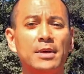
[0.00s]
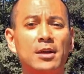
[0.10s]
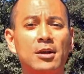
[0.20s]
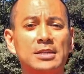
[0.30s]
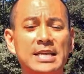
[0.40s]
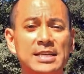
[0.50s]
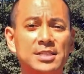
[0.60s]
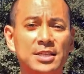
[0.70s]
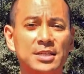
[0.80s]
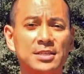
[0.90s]
in our
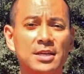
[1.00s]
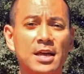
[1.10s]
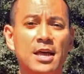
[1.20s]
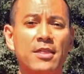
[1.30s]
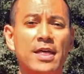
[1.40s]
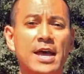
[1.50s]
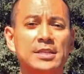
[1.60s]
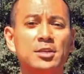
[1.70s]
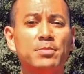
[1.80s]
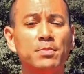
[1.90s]
intestines, that
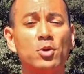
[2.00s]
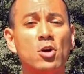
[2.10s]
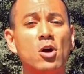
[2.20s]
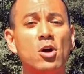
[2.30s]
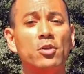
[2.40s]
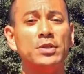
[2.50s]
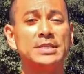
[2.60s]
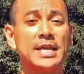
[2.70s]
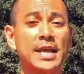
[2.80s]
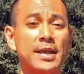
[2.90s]
some people call the
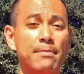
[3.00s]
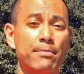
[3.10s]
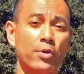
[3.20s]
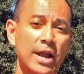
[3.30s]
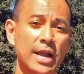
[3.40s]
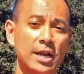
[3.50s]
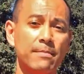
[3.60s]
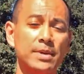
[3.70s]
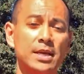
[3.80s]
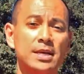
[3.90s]
second brain,
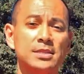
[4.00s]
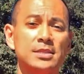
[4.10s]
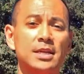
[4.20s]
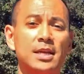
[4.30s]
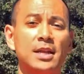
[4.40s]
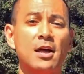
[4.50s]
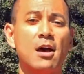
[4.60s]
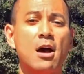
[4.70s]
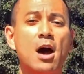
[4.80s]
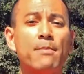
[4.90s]
because it can
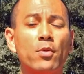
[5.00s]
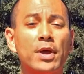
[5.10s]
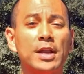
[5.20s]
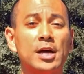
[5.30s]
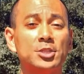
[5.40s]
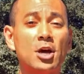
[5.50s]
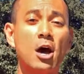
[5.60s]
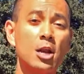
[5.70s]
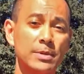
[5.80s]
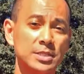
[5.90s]
operate
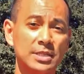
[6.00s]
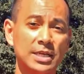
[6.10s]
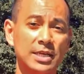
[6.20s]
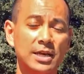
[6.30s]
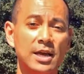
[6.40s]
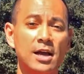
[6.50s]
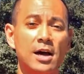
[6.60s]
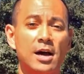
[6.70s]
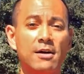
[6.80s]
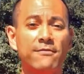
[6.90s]
autonomously
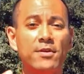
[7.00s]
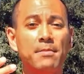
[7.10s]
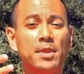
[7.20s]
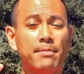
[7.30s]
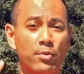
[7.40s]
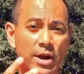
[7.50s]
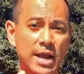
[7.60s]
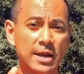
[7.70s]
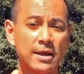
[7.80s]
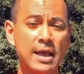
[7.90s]
from the
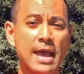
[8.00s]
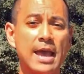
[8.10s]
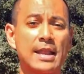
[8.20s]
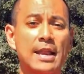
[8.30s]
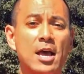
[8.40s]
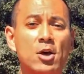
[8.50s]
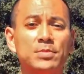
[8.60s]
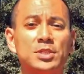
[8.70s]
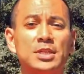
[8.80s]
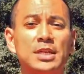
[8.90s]
brain, and it
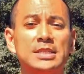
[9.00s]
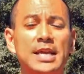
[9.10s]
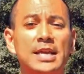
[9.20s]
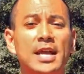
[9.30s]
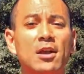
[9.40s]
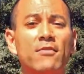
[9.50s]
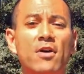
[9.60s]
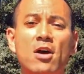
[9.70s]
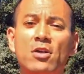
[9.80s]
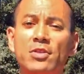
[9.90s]
helps to take care of
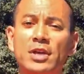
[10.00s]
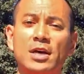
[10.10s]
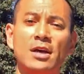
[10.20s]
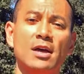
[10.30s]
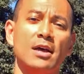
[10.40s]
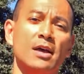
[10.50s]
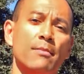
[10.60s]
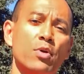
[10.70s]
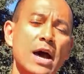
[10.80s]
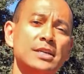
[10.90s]
all the
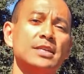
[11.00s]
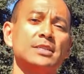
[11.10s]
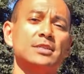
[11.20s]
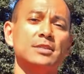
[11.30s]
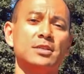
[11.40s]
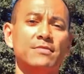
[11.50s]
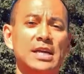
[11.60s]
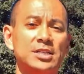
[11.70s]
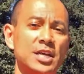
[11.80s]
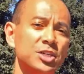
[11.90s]
processes of
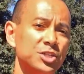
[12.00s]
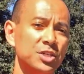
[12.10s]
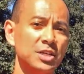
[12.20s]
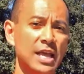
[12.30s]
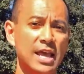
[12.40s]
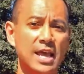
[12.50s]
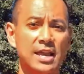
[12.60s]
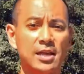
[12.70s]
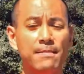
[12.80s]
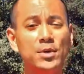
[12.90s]
digestion
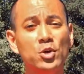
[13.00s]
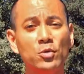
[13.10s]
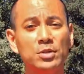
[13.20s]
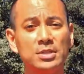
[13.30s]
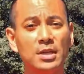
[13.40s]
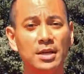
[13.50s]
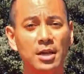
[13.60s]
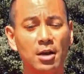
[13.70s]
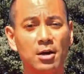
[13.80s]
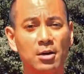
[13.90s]
and immune in
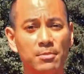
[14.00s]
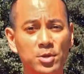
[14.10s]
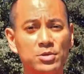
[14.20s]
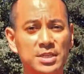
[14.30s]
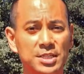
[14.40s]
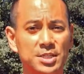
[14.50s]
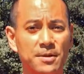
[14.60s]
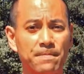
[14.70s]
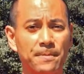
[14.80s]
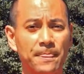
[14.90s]
our immune system.